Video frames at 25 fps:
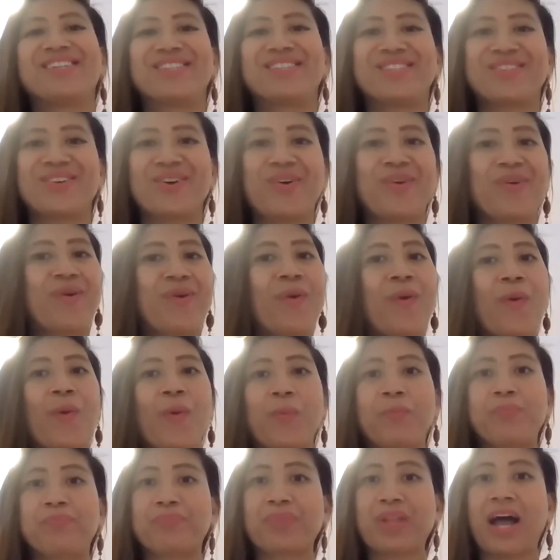
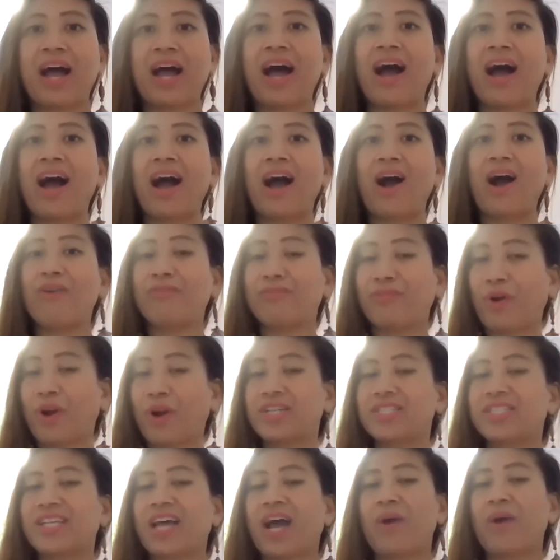So of
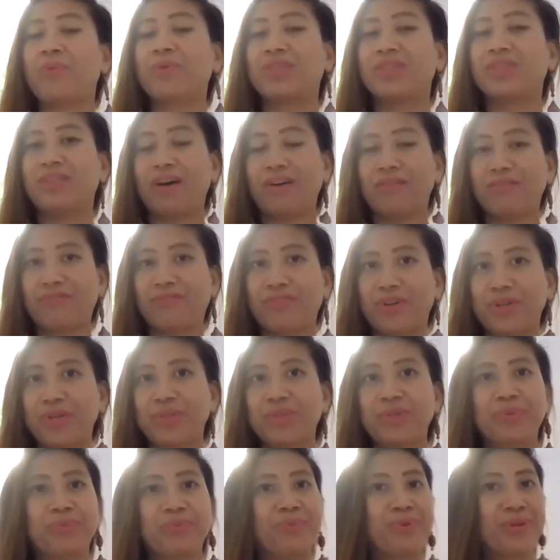course, I would love for
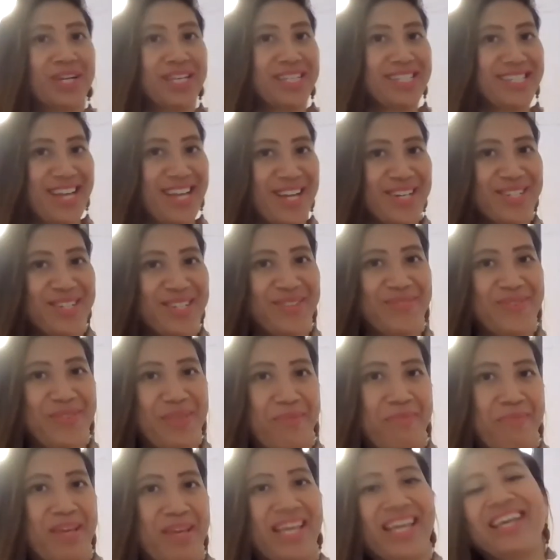you to book a session
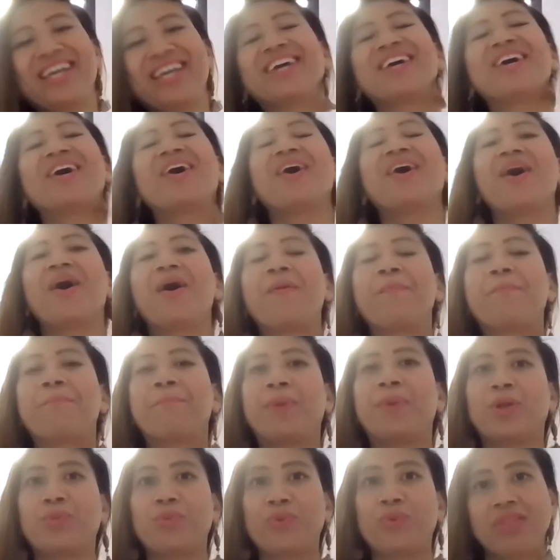with me,
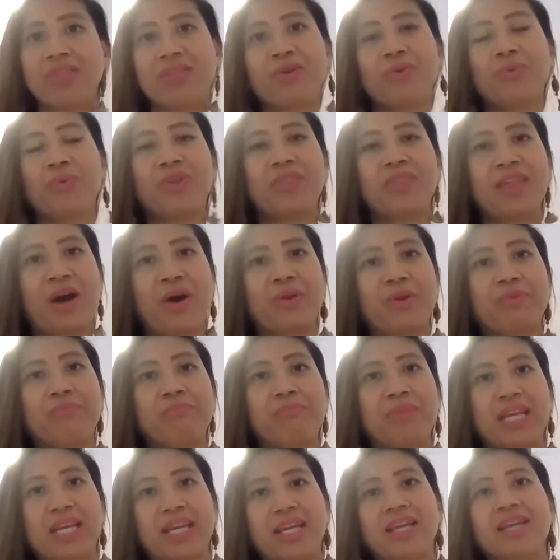but with or
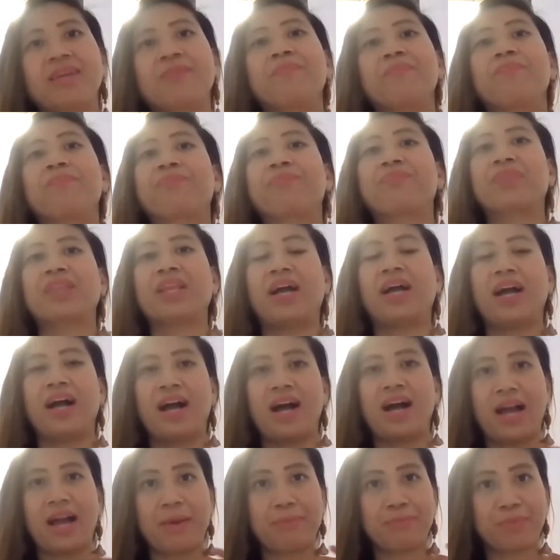without me,
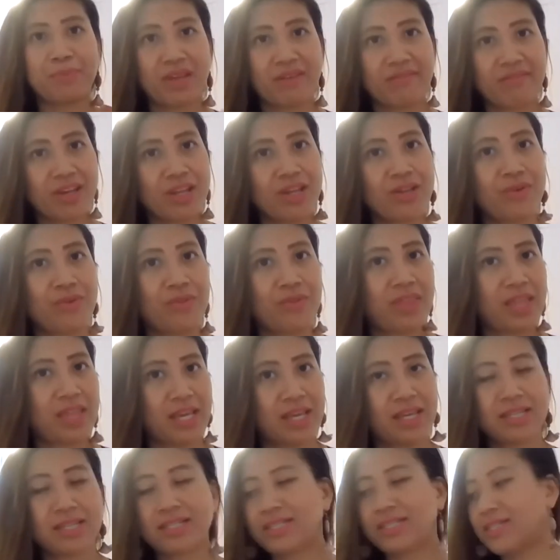I'm giving you
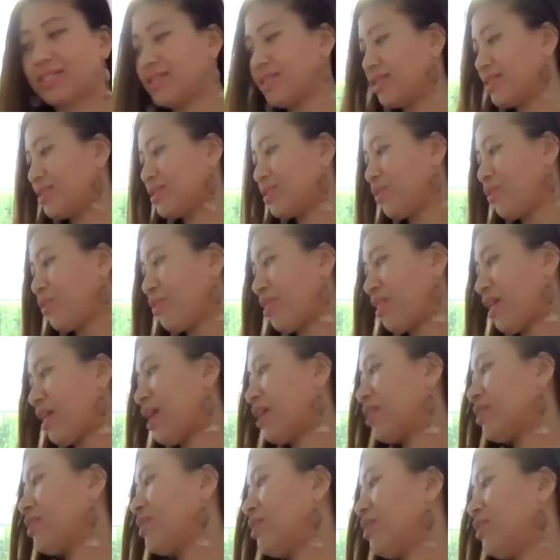these so
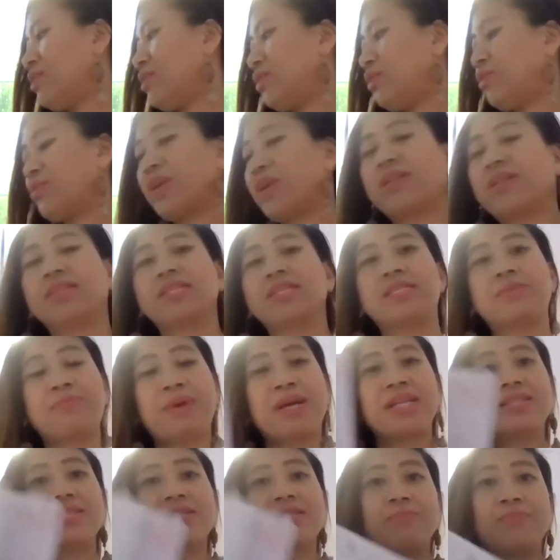that you can
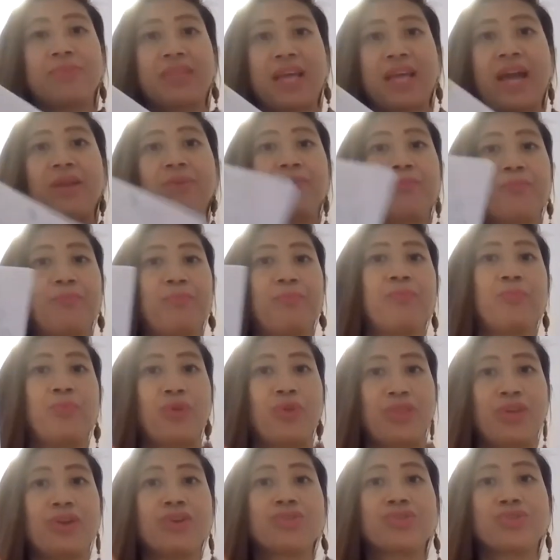spend some time
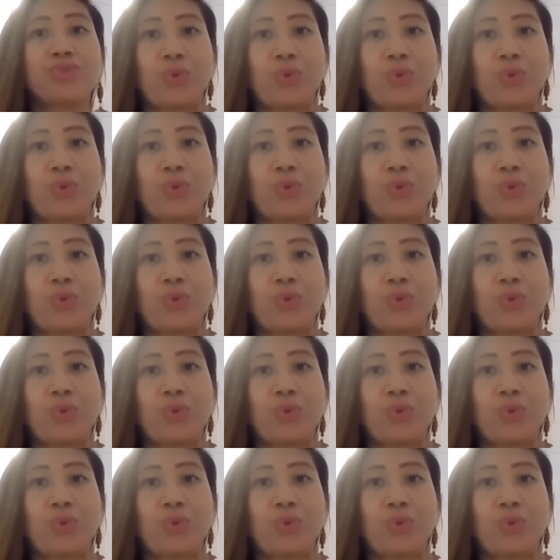with your